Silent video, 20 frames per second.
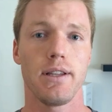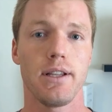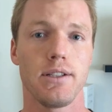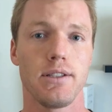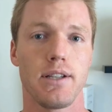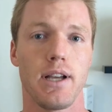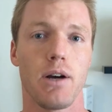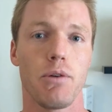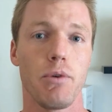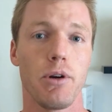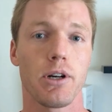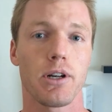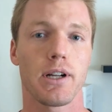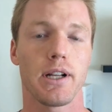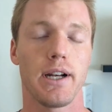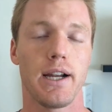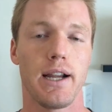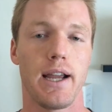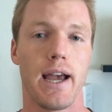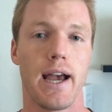This is how we are
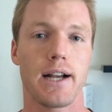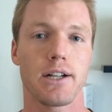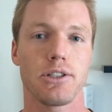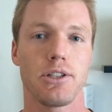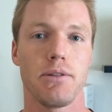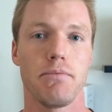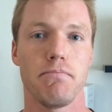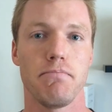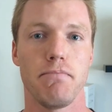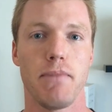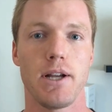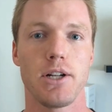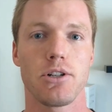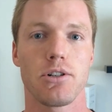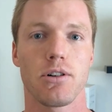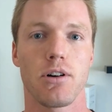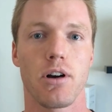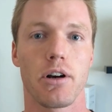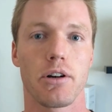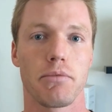going to actually
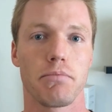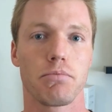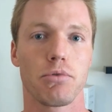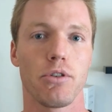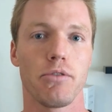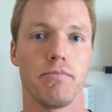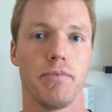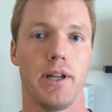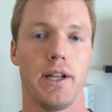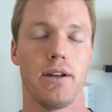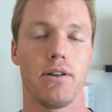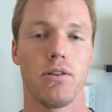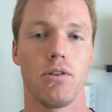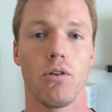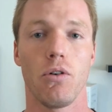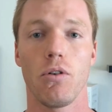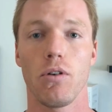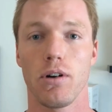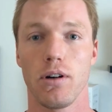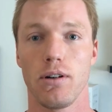measure our improvement
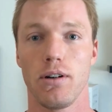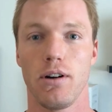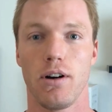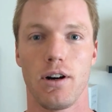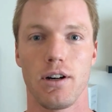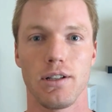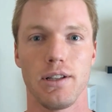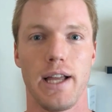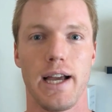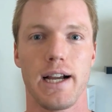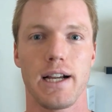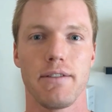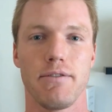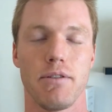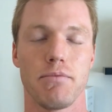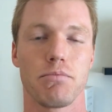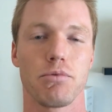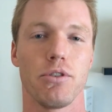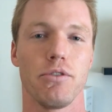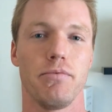or our lack of
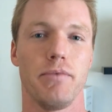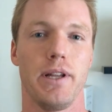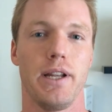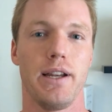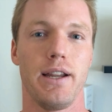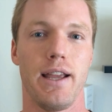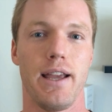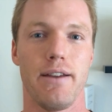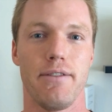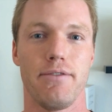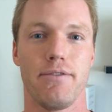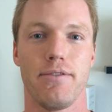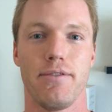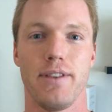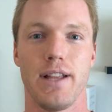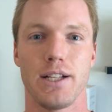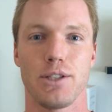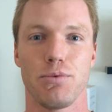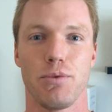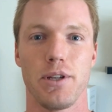improvement if
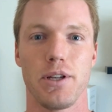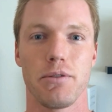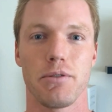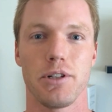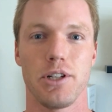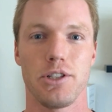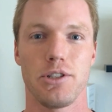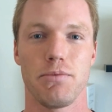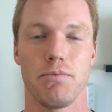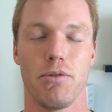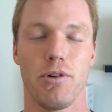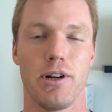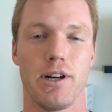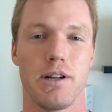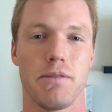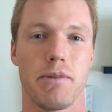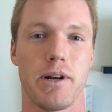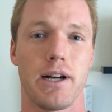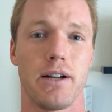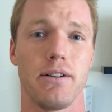that's what you were disappointed
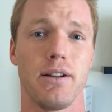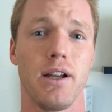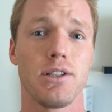about.